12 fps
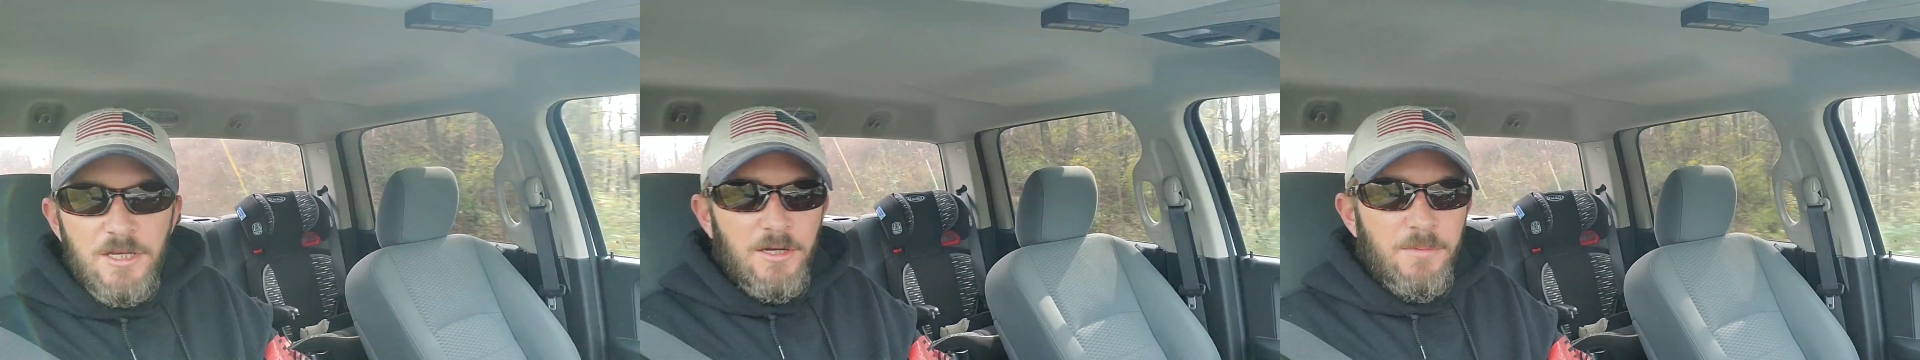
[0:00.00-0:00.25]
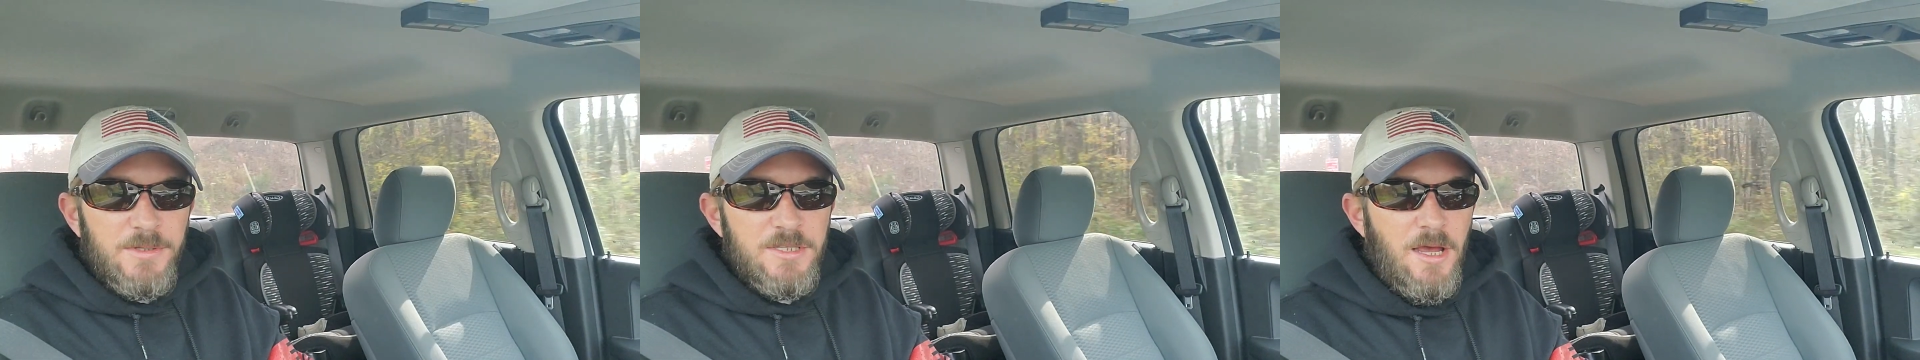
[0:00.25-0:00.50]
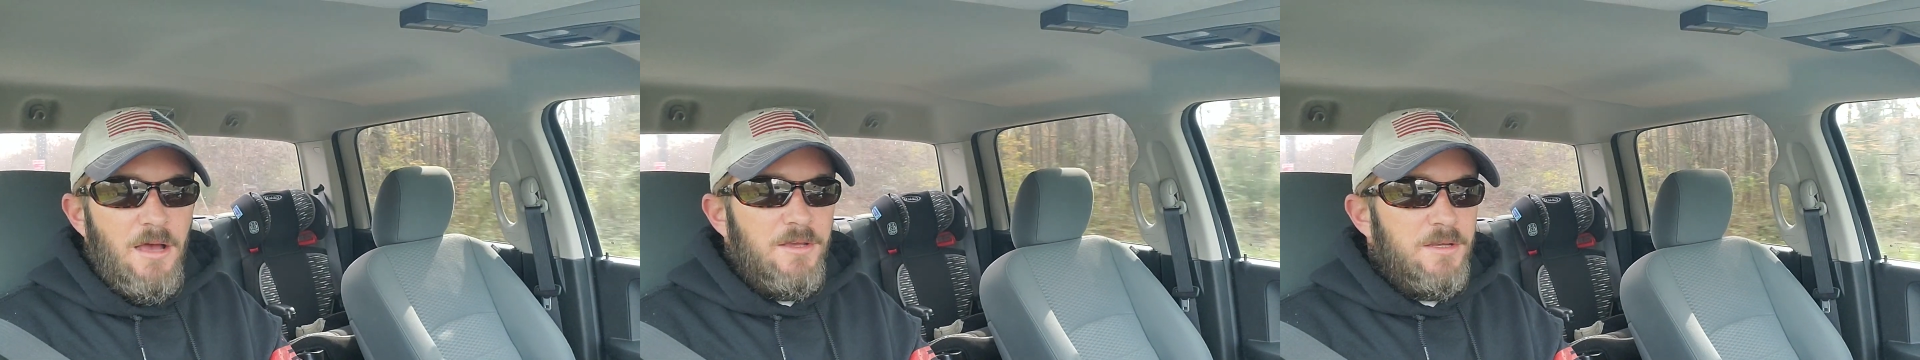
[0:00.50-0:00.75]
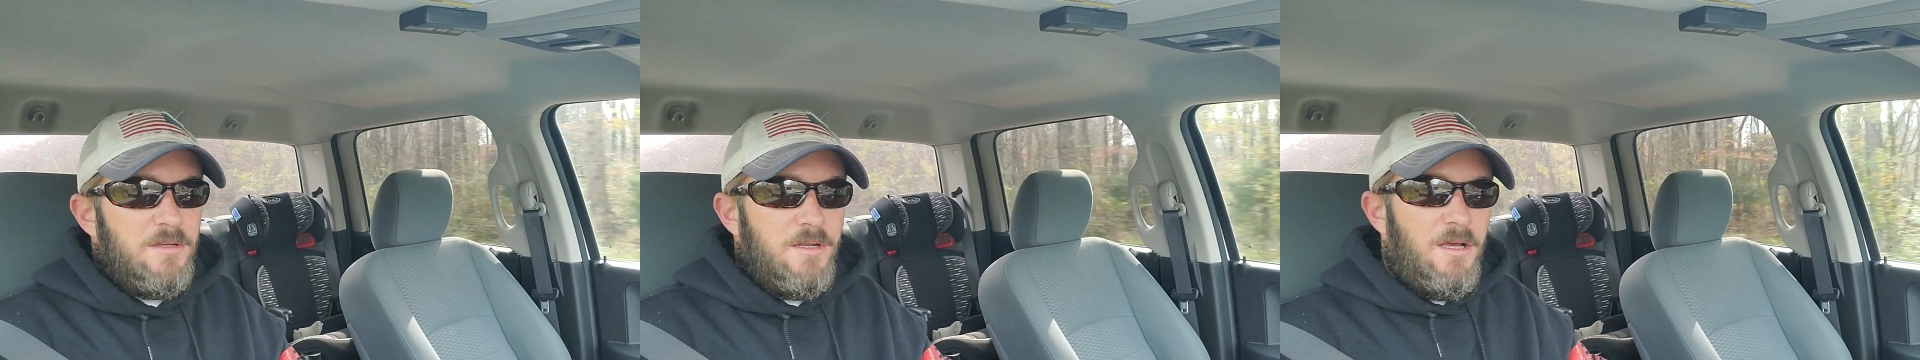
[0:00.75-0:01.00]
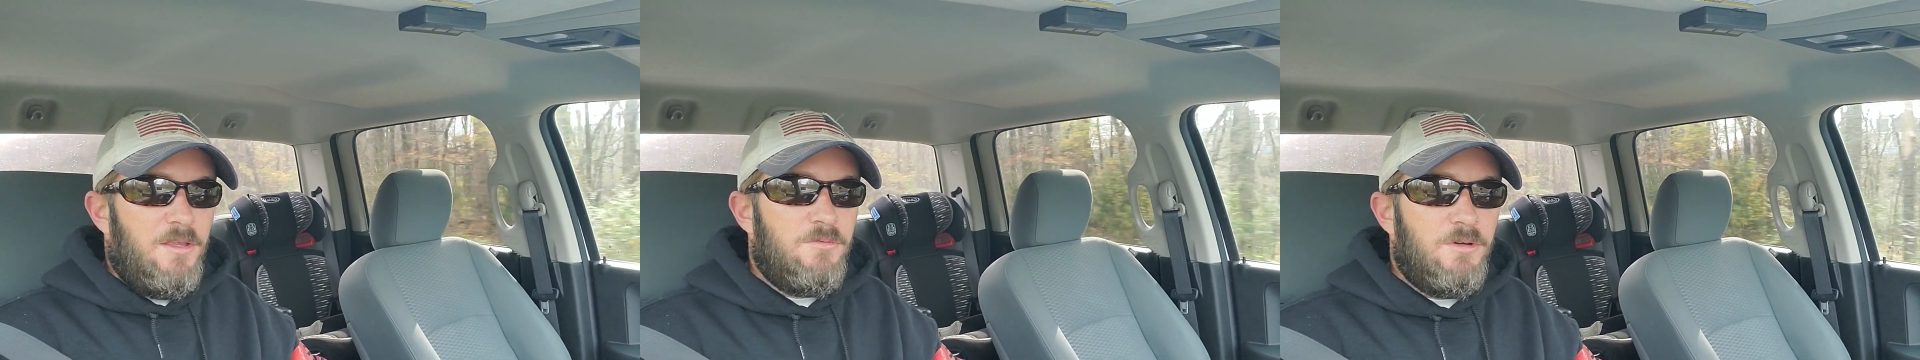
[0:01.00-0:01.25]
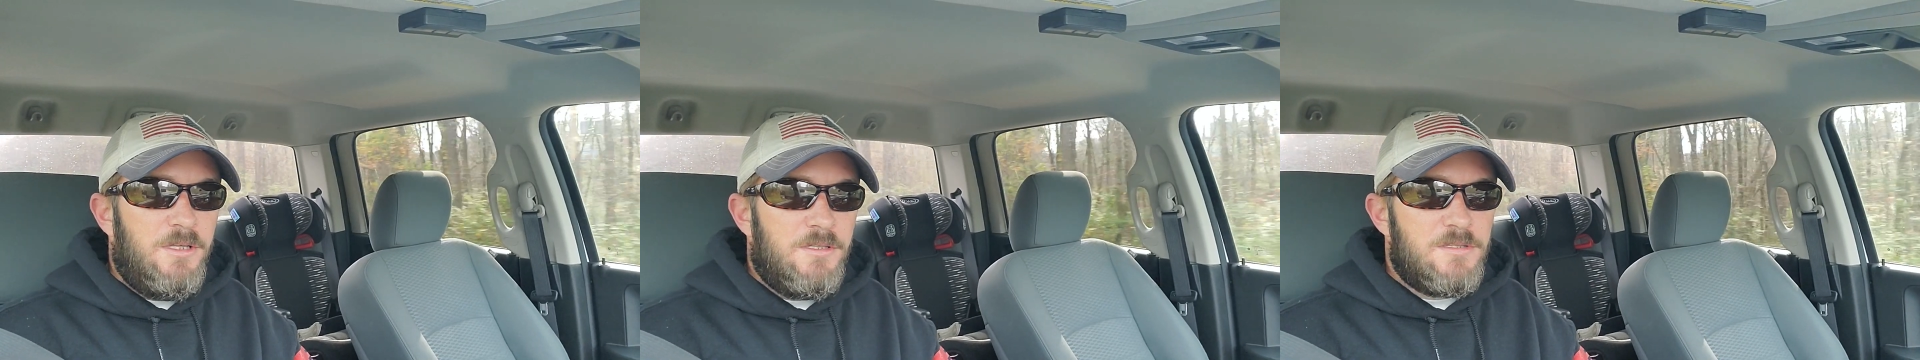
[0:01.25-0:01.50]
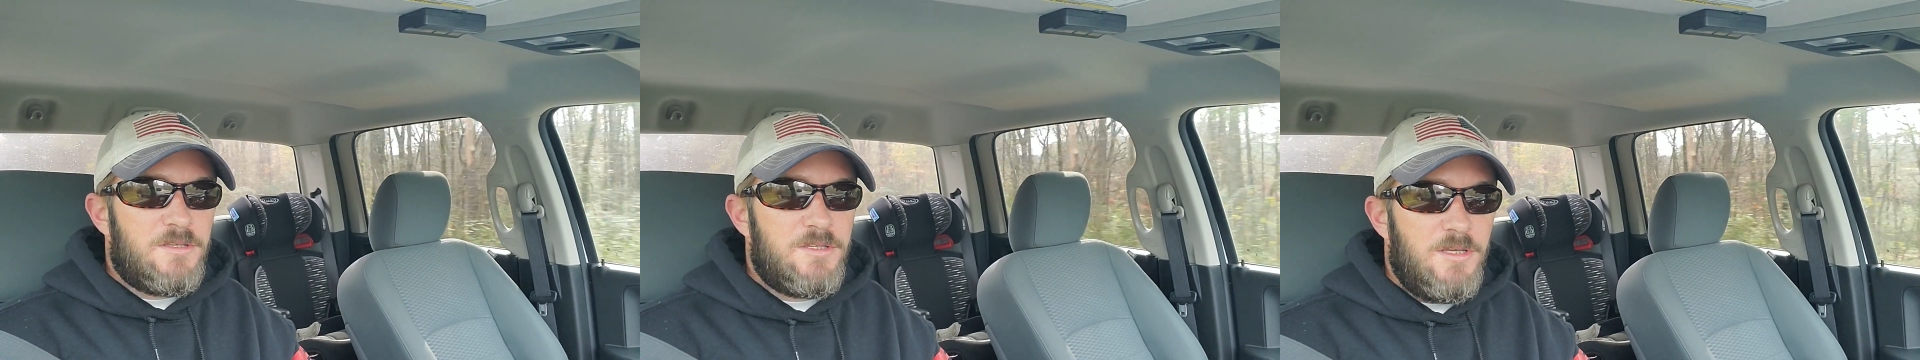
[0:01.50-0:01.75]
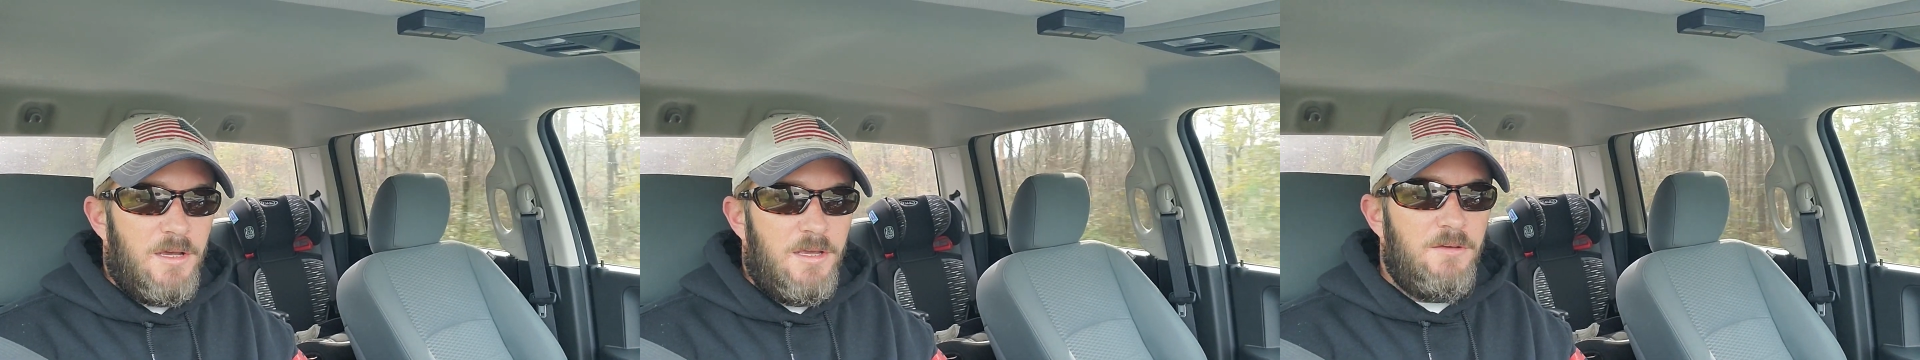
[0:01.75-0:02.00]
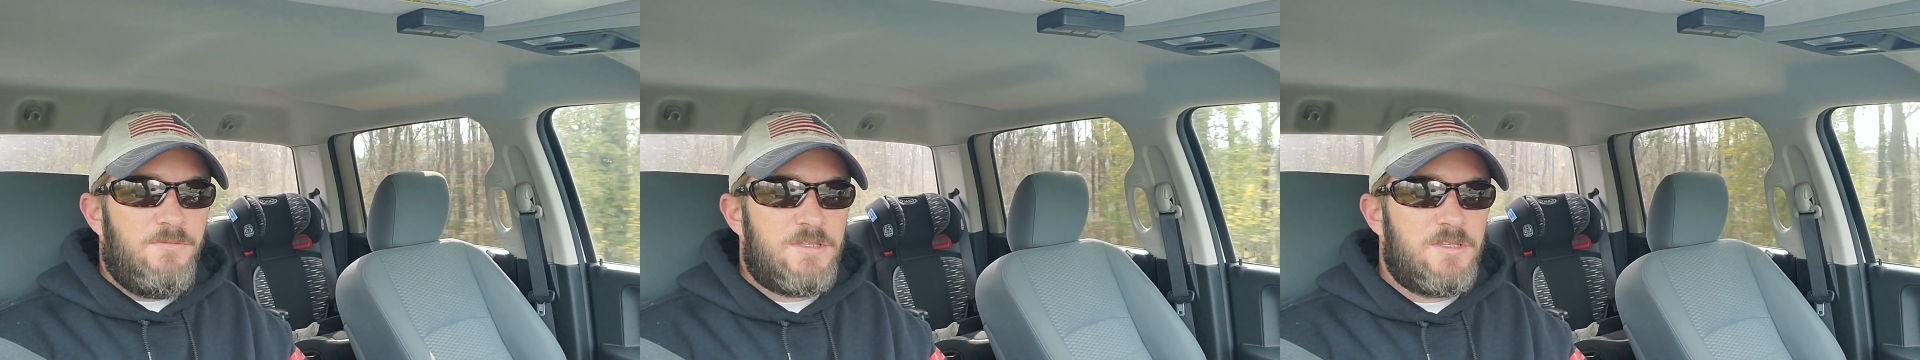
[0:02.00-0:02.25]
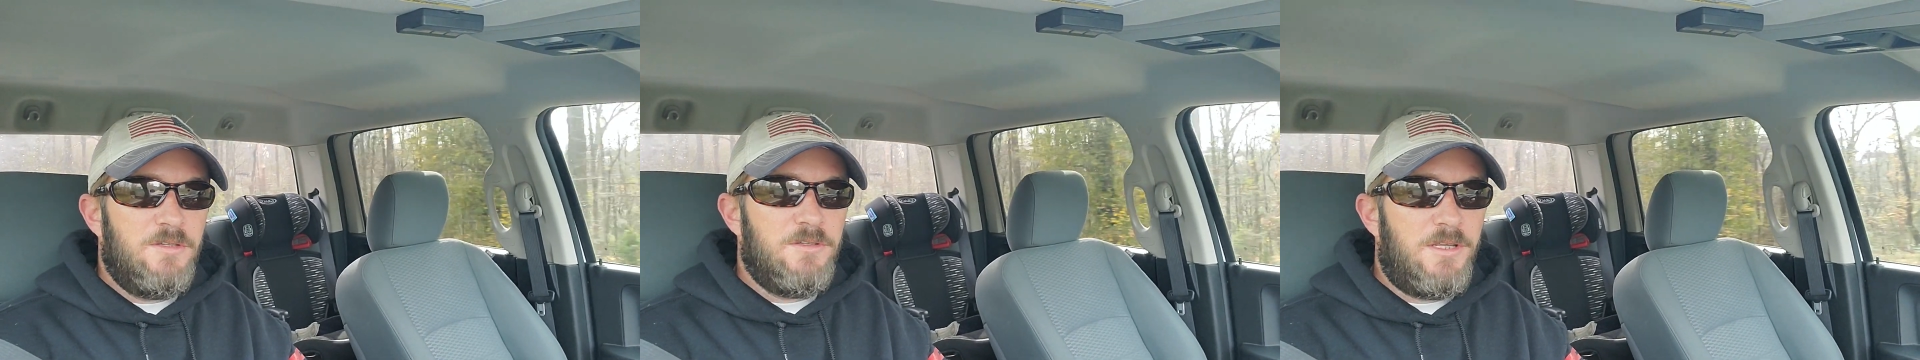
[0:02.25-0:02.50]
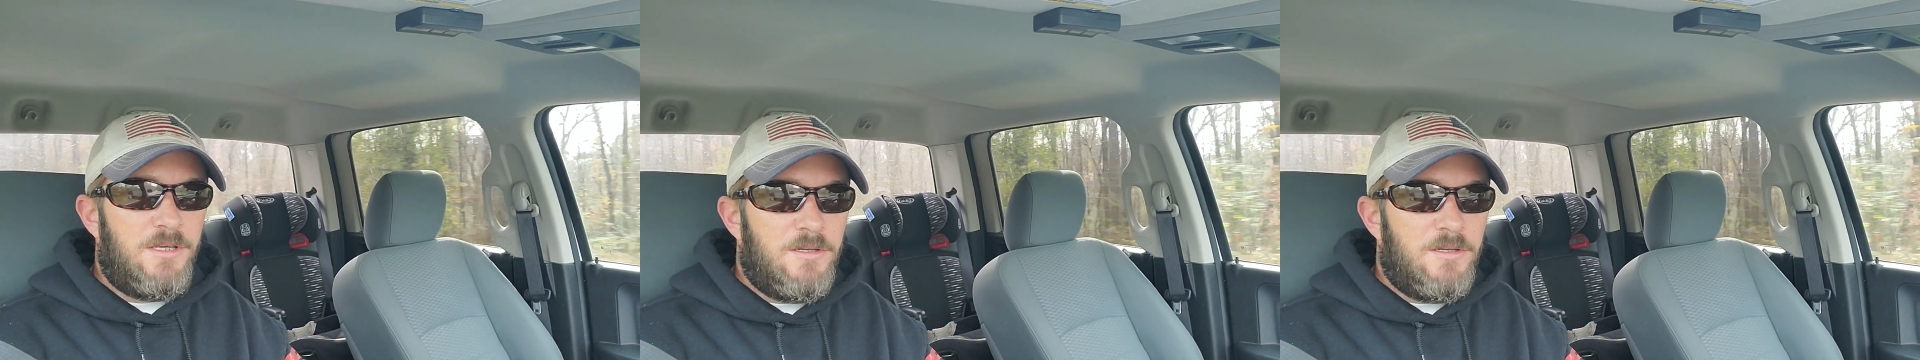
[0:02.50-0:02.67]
battalion and how they went into the CIA facility.